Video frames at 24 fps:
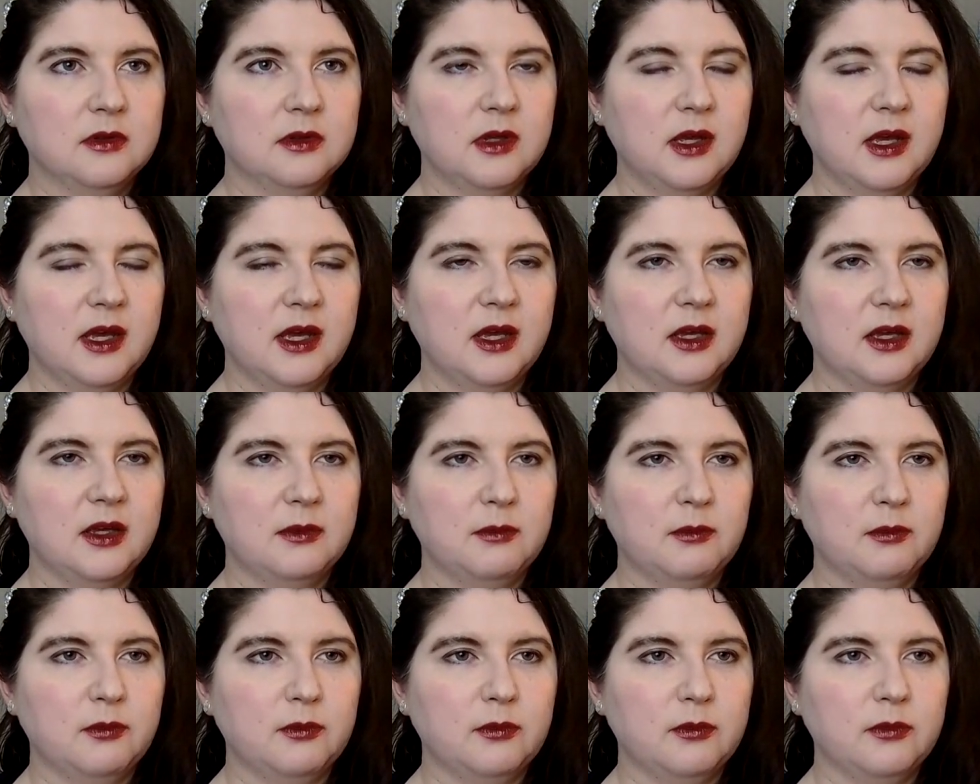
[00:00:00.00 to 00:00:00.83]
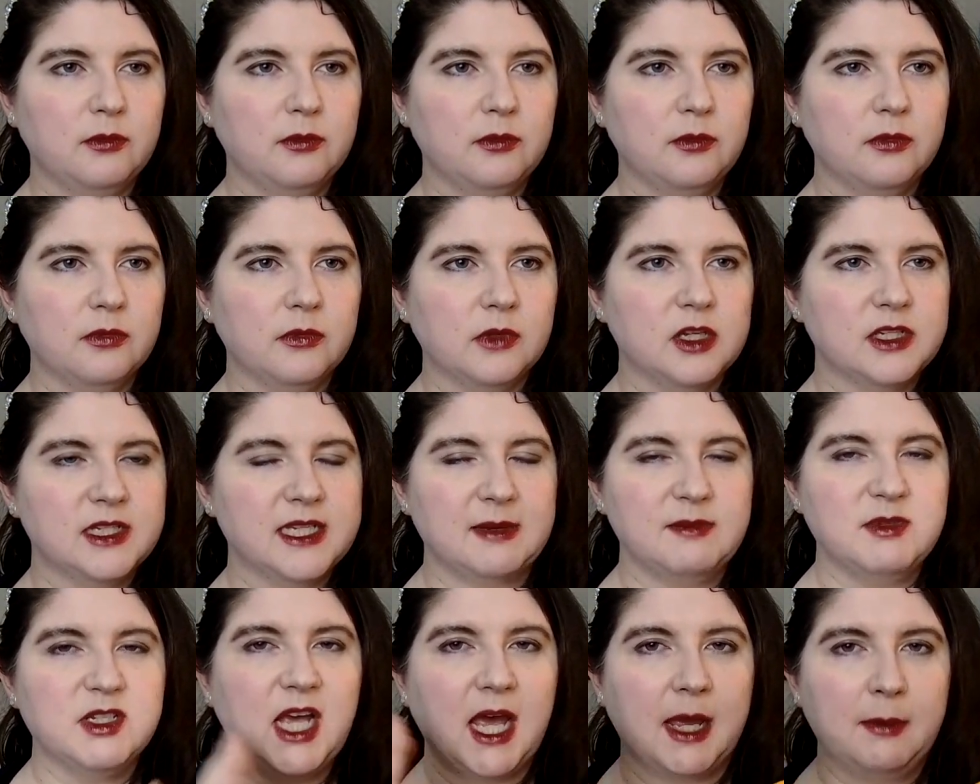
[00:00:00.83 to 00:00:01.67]

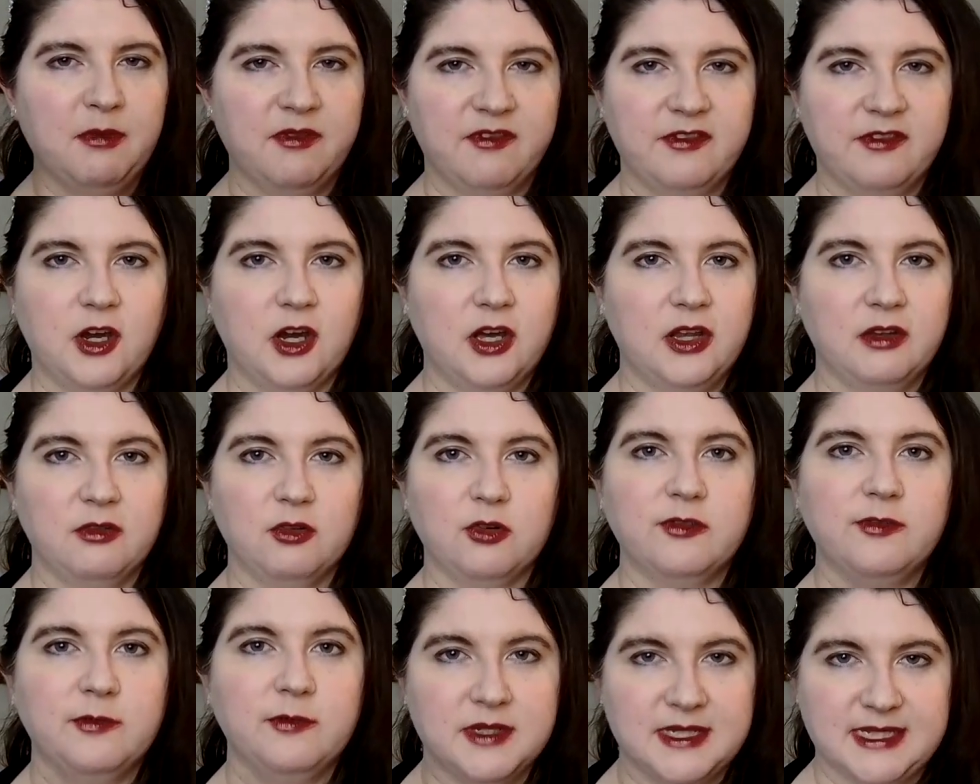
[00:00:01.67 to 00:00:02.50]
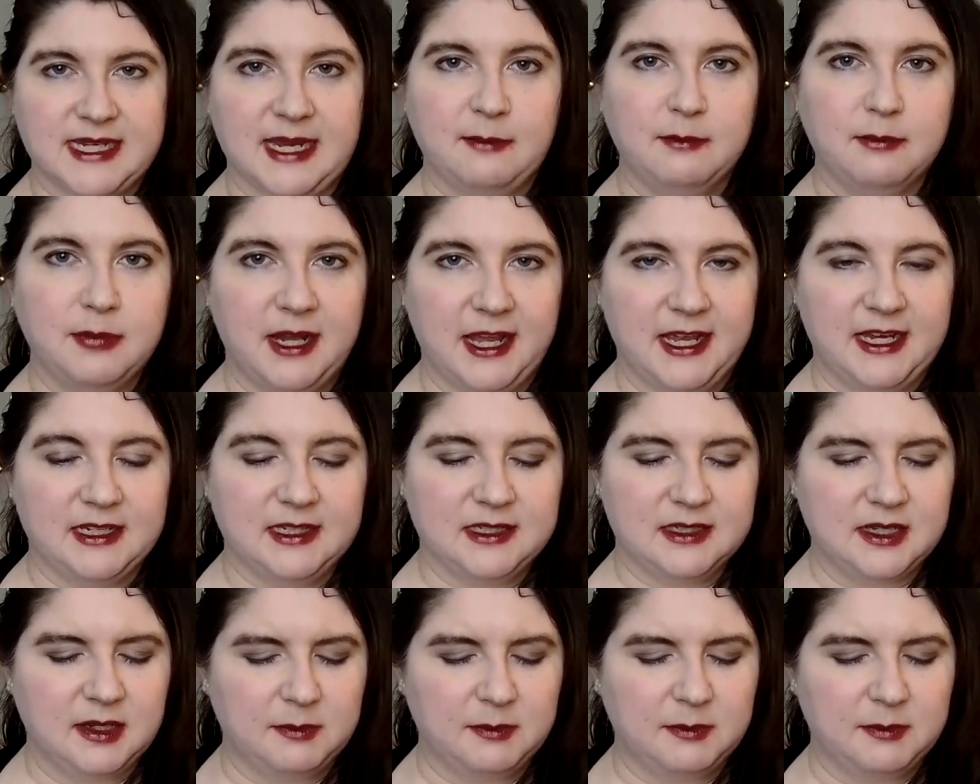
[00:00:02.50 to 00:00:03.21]
type of yarn. They're all from the same place.